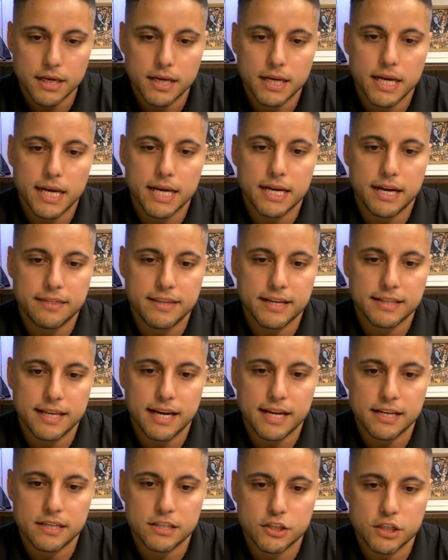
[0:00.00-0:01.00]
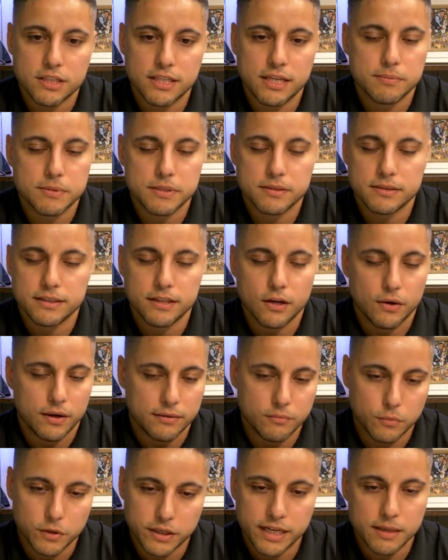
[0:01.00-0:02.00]
And I think that just keeps,
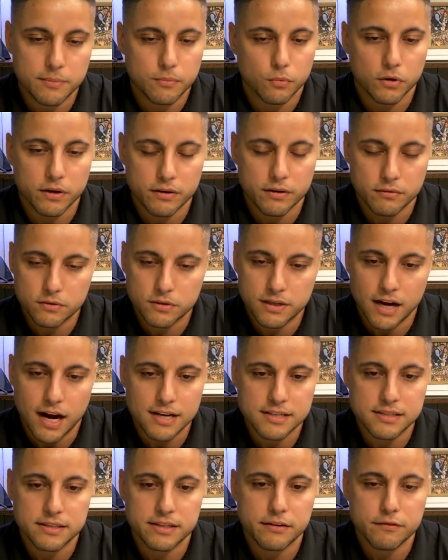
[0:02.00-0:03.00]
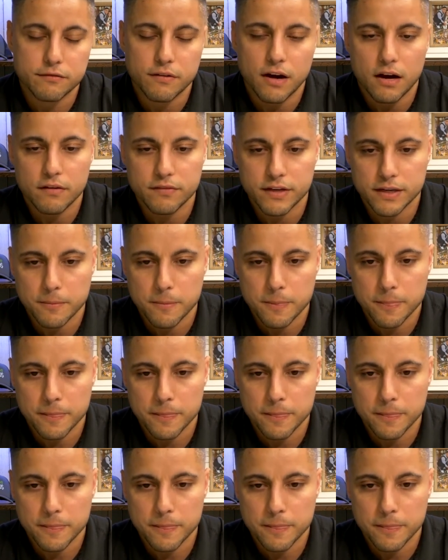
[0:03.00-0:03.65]
we're constantly evolving,